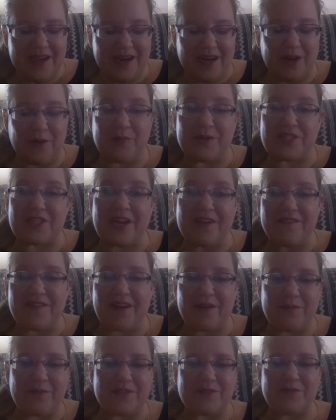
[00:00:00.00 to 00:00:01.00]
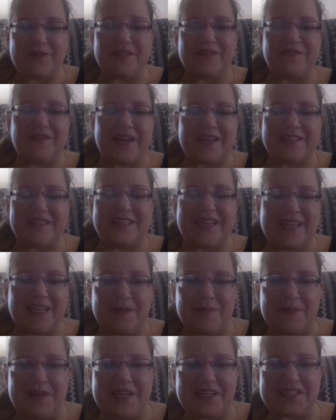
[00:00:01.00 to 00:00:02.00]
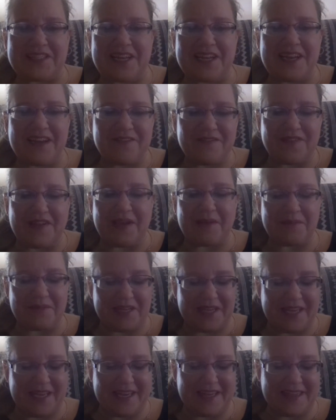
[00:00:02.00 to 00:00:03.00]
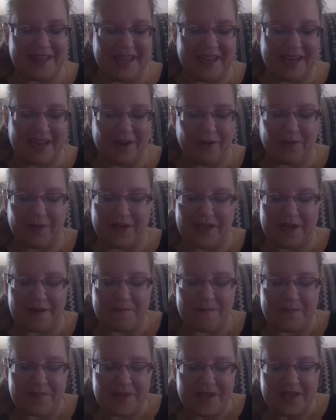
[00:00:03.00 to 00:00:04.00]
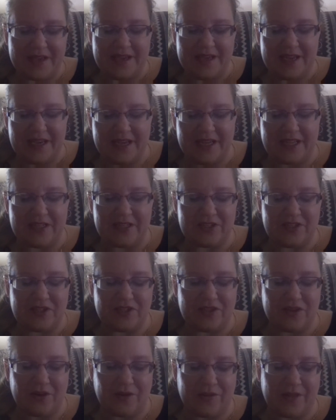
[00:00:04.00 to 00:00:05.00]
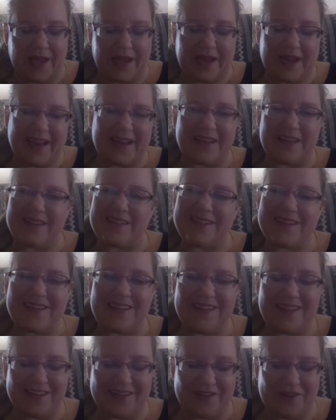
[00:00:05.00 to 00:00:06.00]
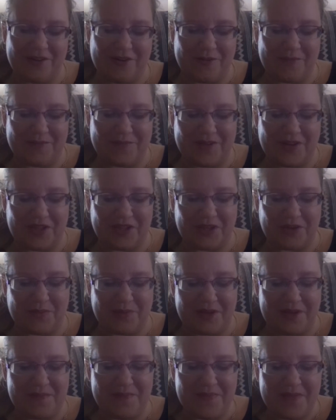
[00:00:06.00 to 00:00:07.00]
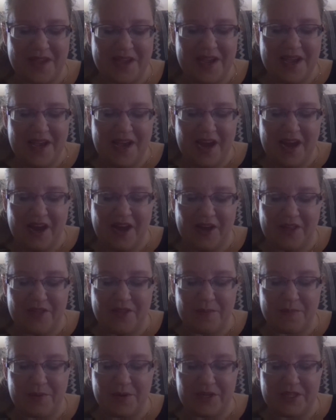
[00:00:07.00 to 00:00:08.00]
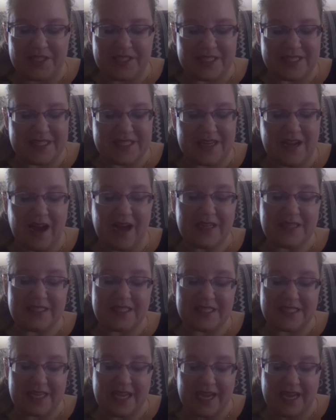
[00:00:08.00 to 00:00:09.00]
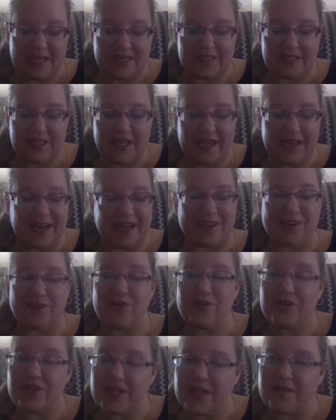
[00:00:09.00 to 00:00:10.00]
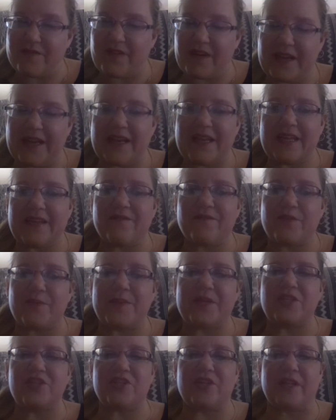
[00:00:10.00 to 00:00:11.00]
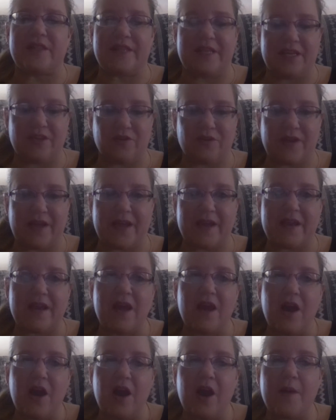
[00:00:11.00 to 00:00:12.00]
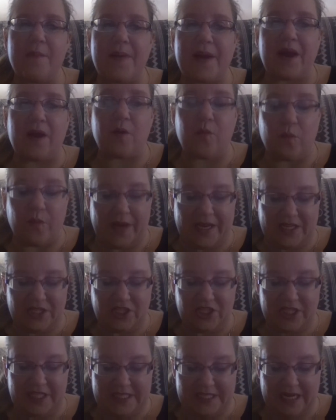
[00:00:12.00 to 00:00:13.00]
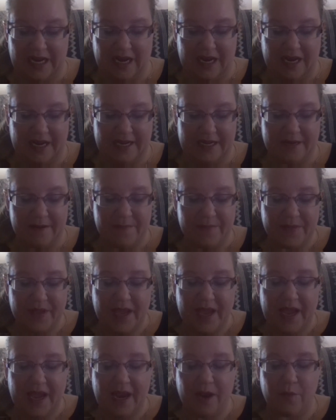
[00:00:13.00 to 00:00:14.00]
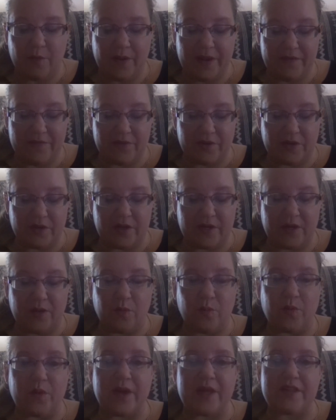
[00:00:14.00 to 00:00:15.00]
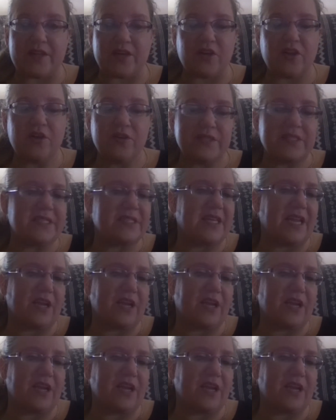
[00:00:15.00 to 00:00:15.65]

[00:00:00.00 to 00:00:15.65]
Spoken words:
which I found was really fascinating because I have family in that area. And so that kind of hit home a little bit. The book does not state, and I could not find any information on the internet about when she died. However, what the closest